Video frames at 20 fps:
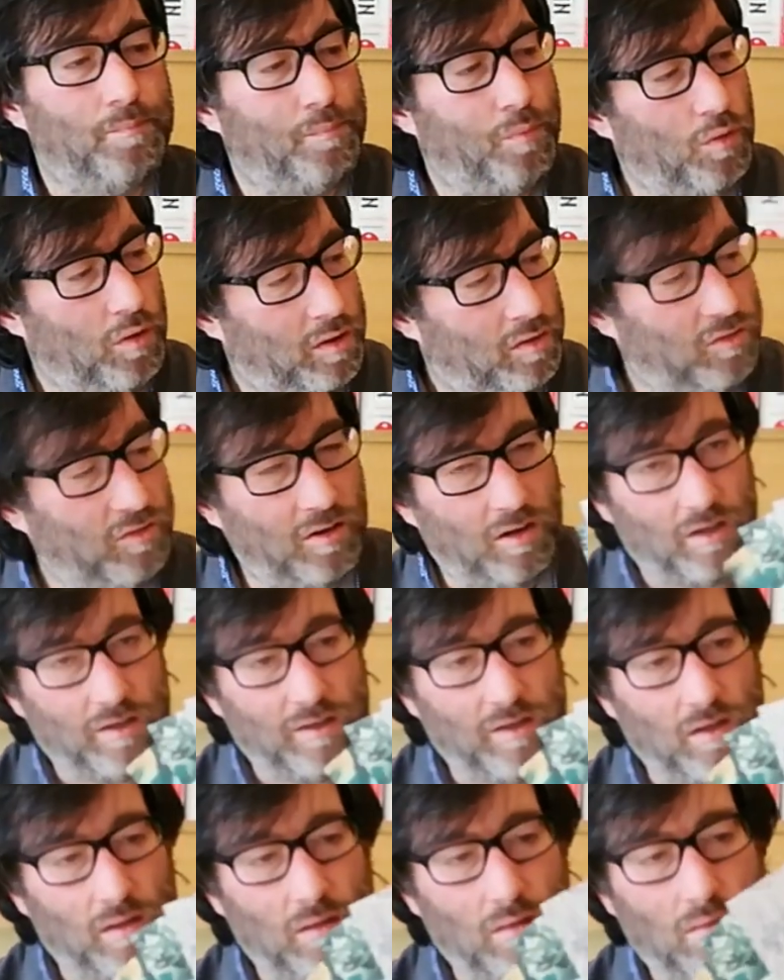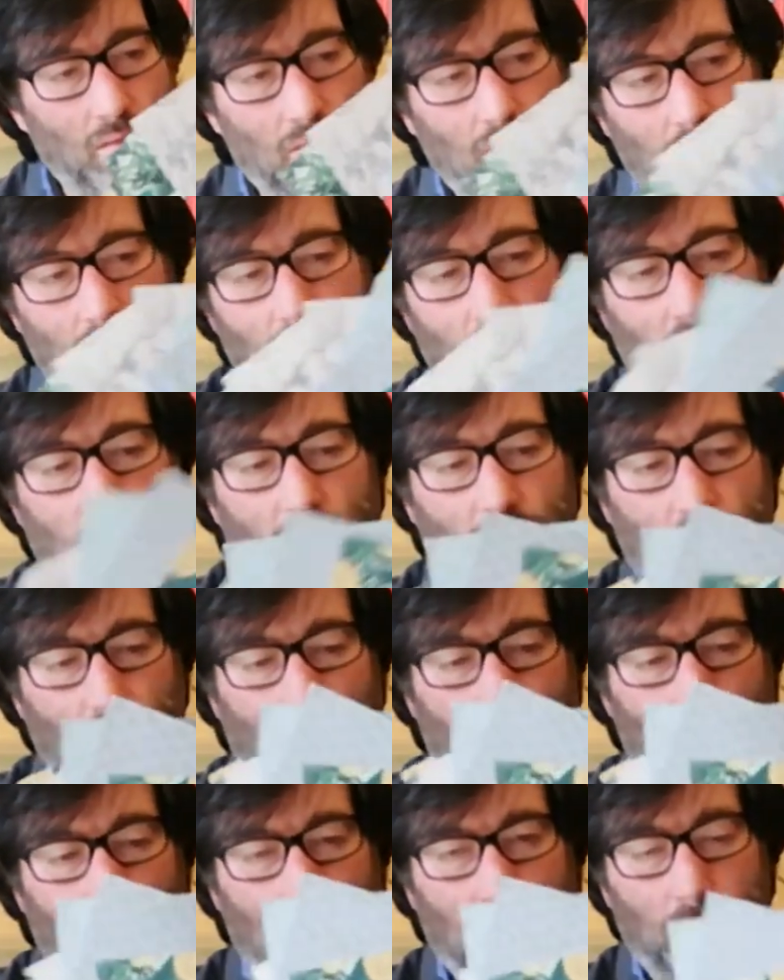book journals
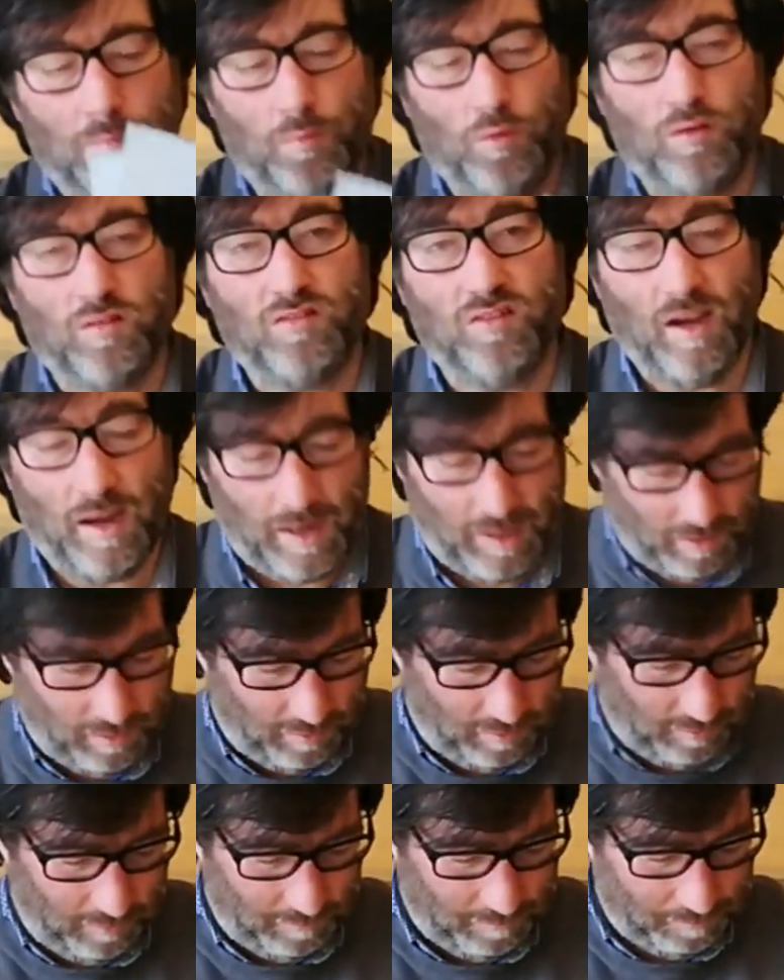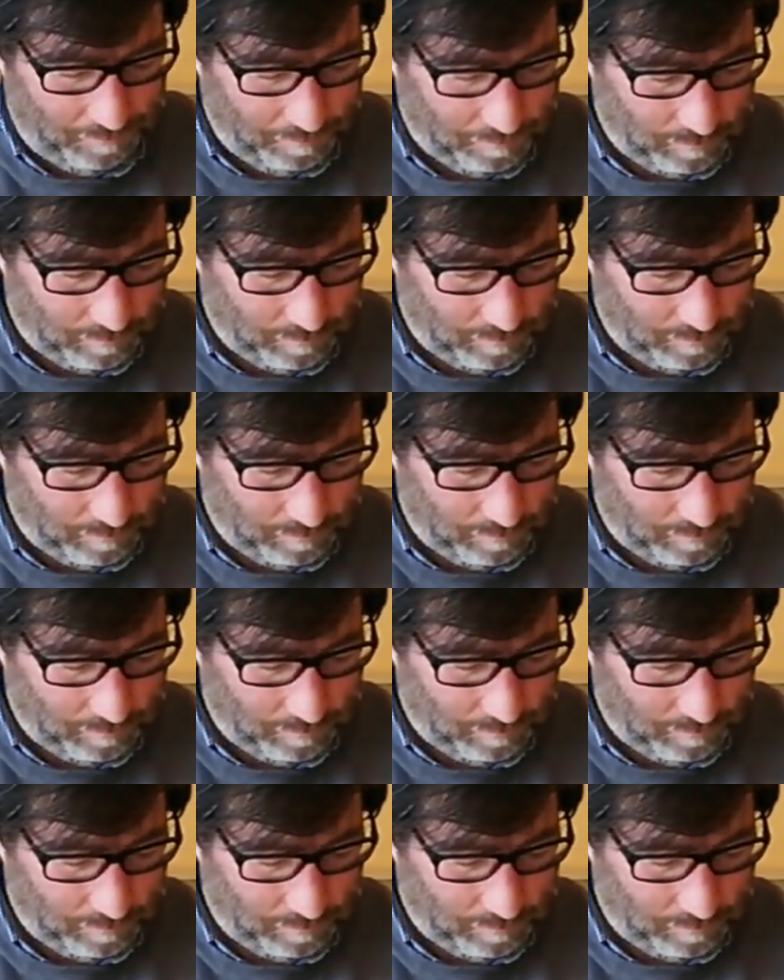or book chunks,